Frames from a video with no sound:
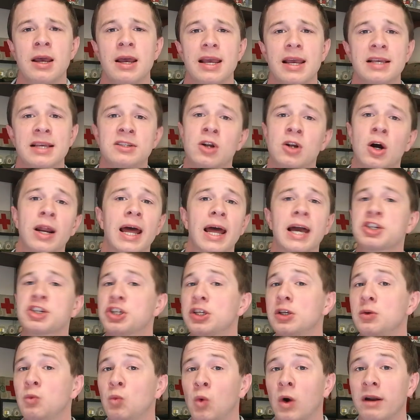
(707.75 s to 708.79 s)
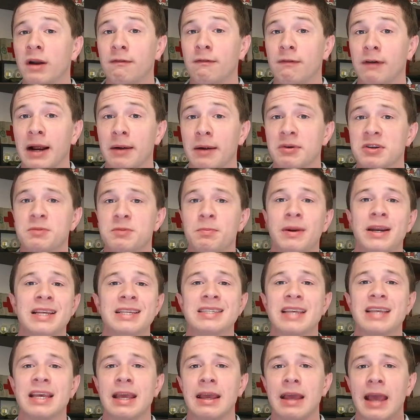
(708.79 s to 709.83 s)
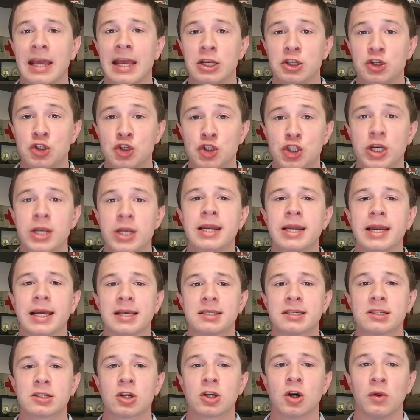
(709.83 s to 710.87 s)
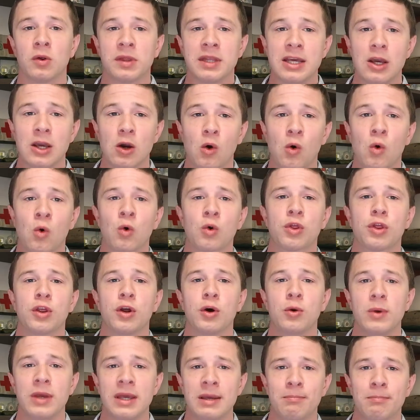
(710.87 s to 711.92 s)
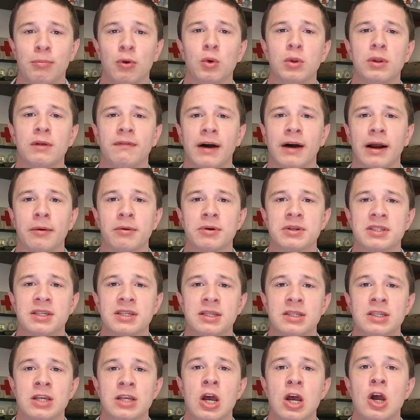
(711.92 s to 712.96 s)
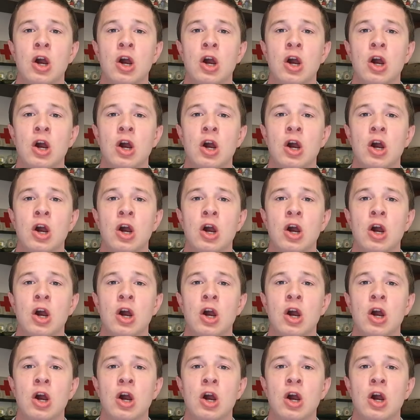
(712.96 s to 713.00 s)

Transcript: is not actually one virus, but is a genus called the ortho-Ebola viruses